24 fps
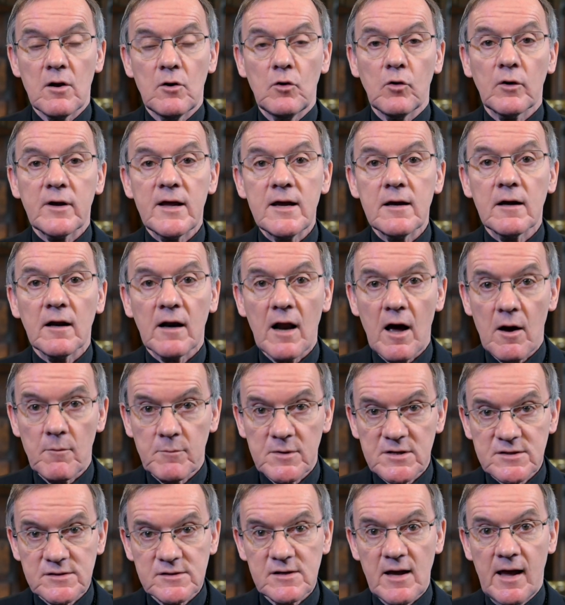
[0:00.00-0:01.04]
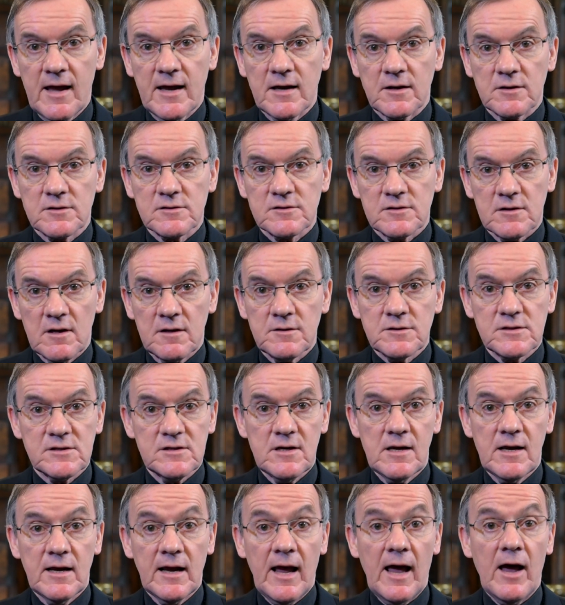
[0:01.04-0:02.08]
looking at our mistakes and
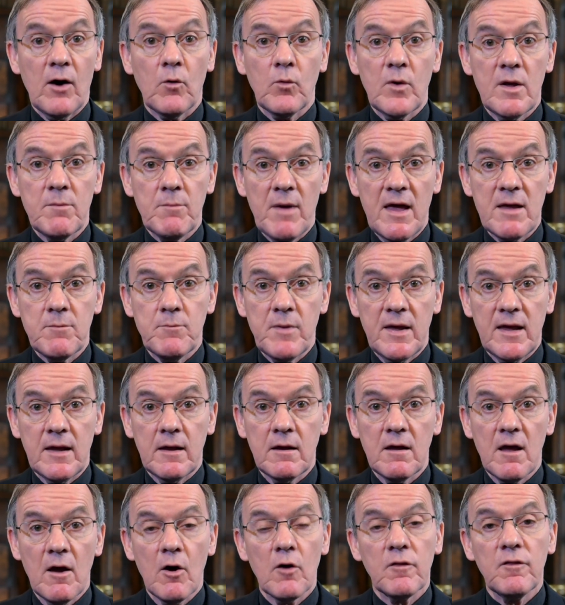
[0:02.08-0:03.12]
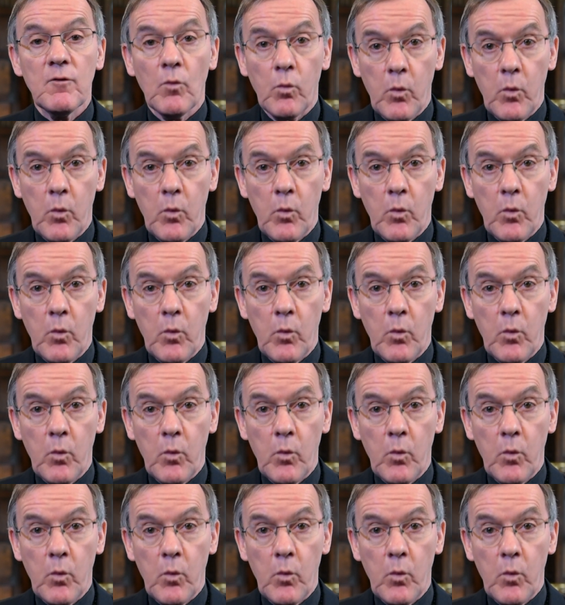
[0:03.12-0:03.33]
seeing how we may be the